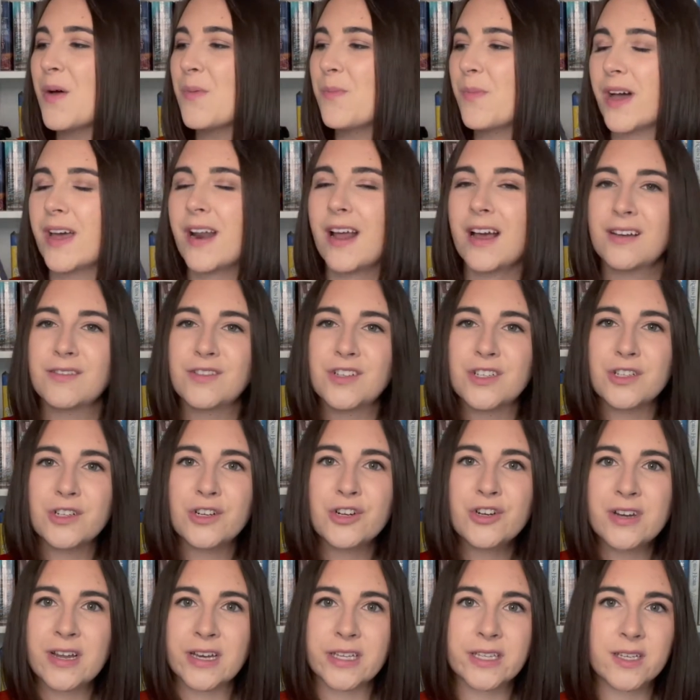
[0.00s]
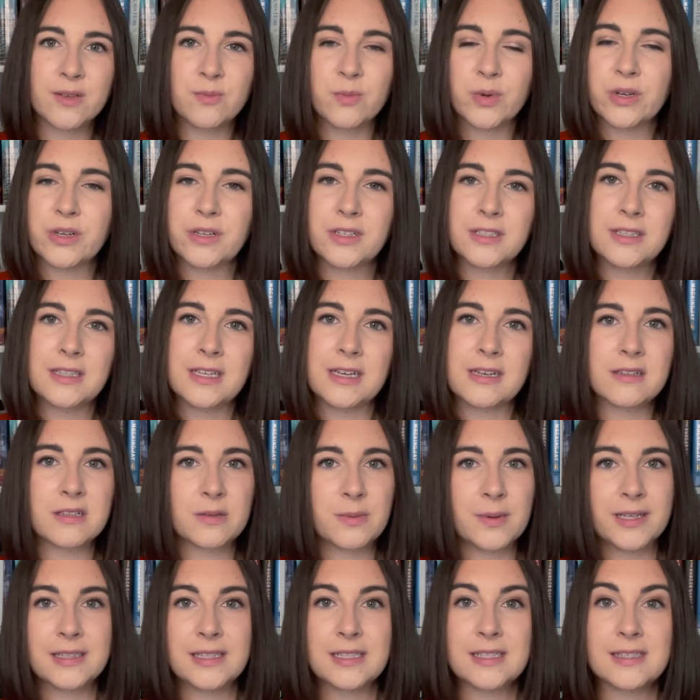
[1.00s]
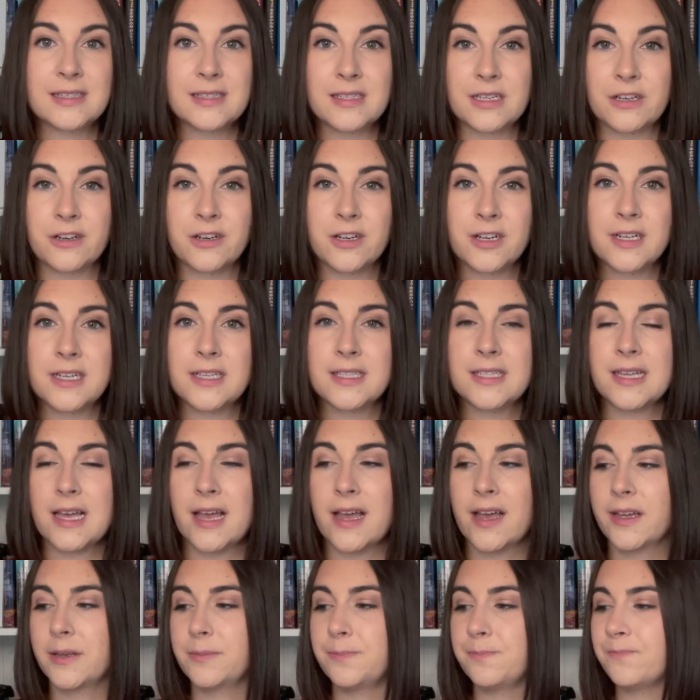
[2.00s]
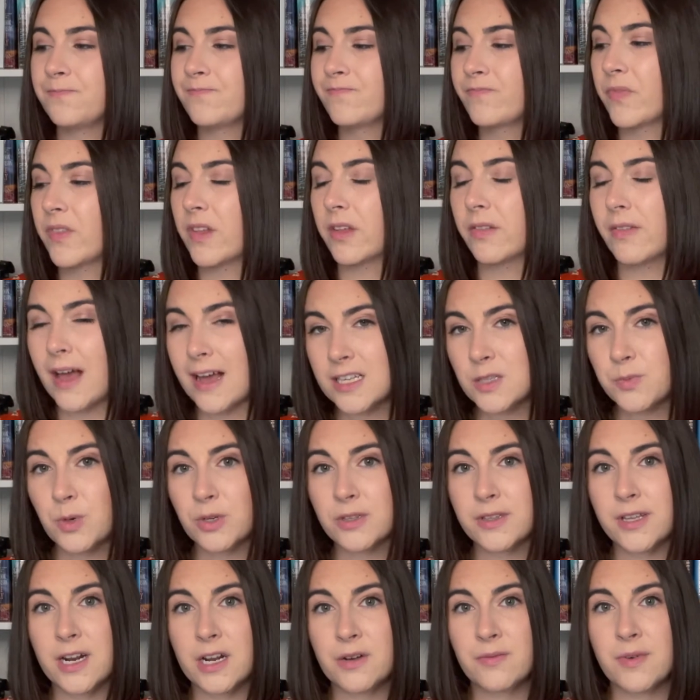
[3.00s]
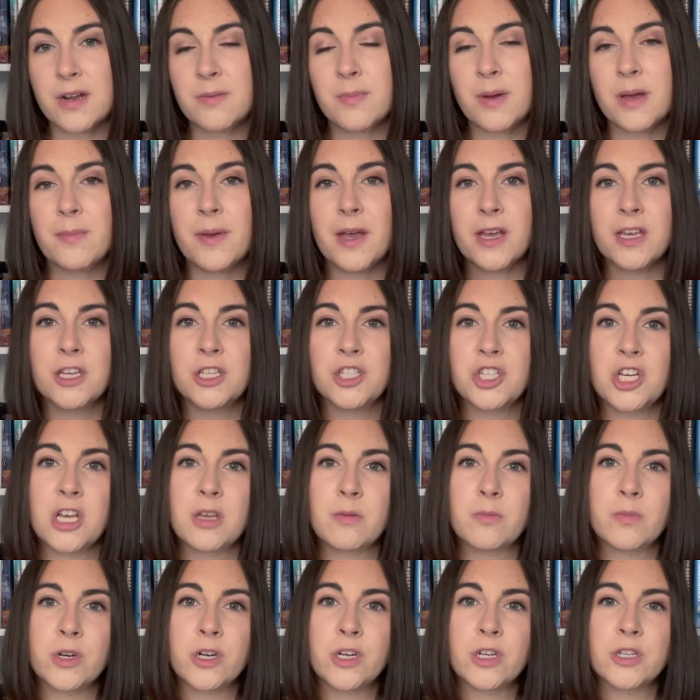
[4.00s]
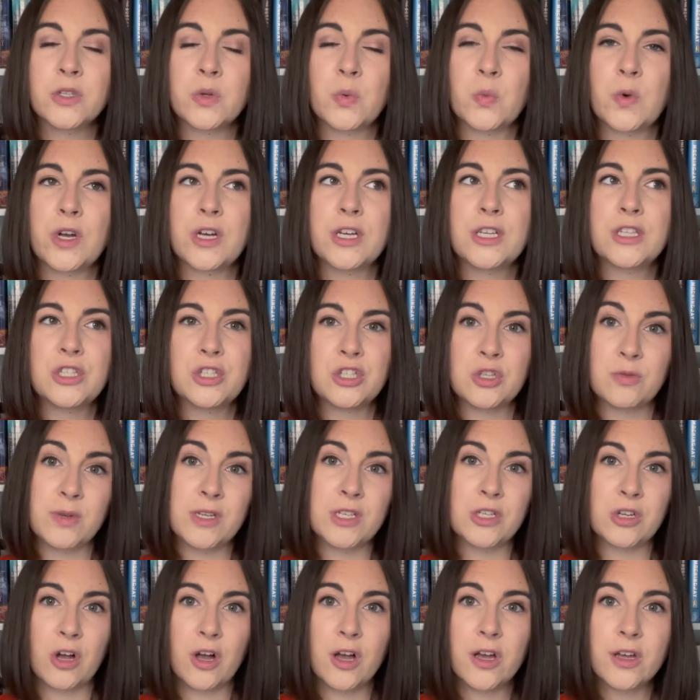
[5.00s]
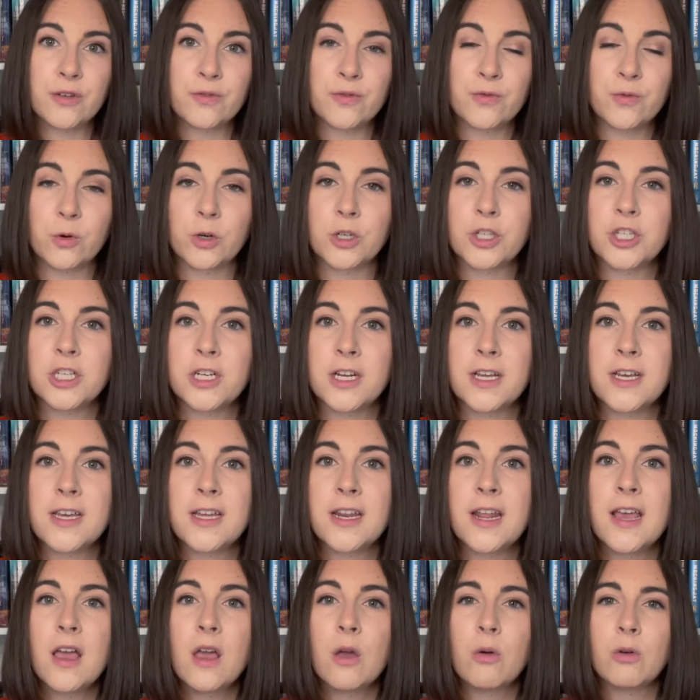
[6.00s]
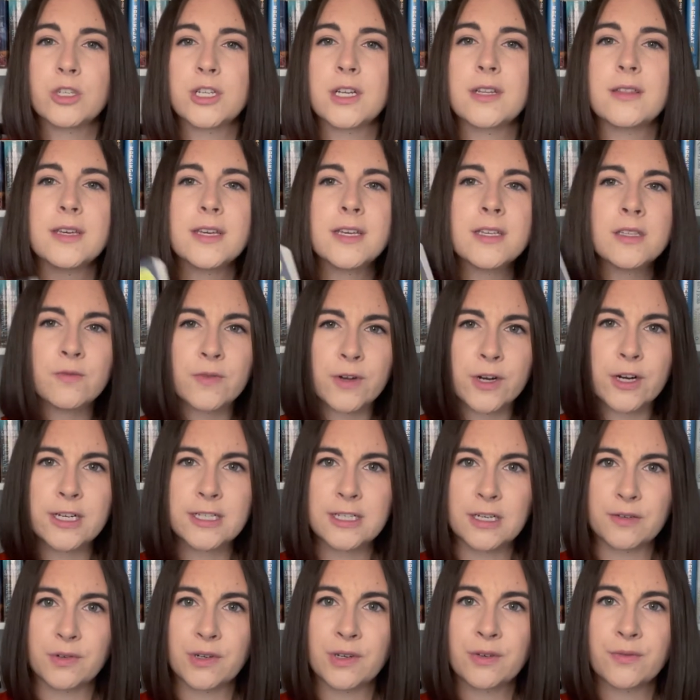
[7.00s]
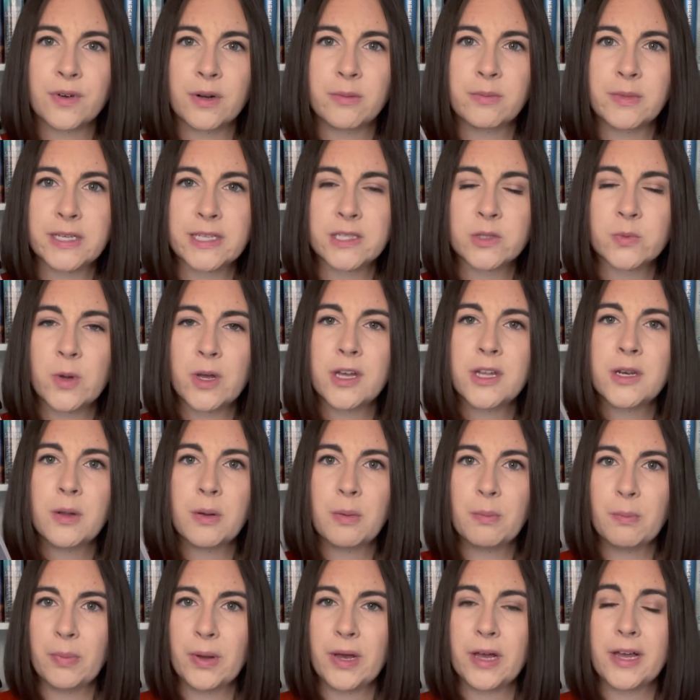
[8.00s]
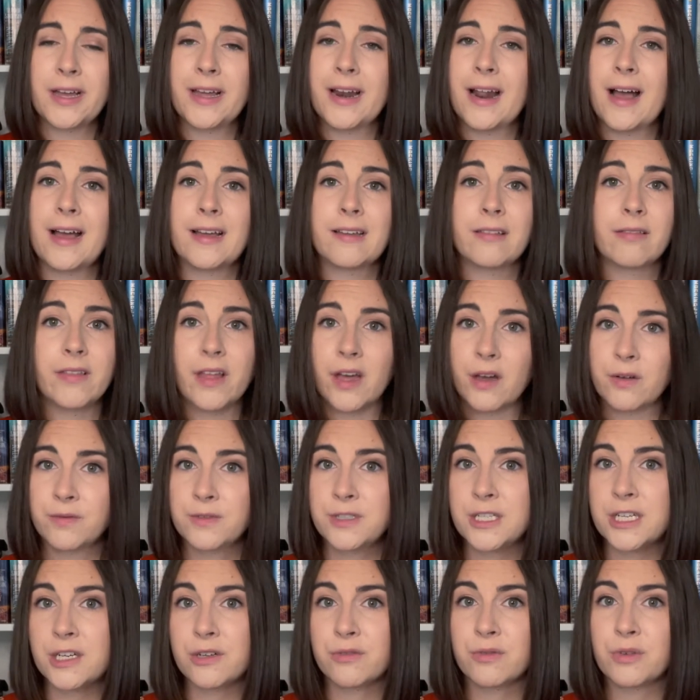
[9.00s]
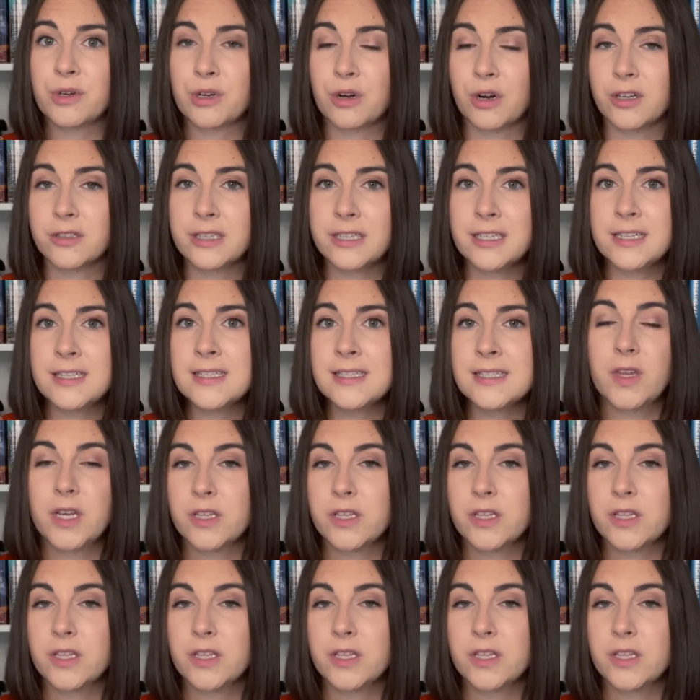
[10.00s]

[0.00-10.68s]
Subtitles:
But I've just heard nothing but good things about this series, and the last book that I read by Becky Chambers was To Be Taught If Fortunate, which I think is very different from this one, but I loved it regardless.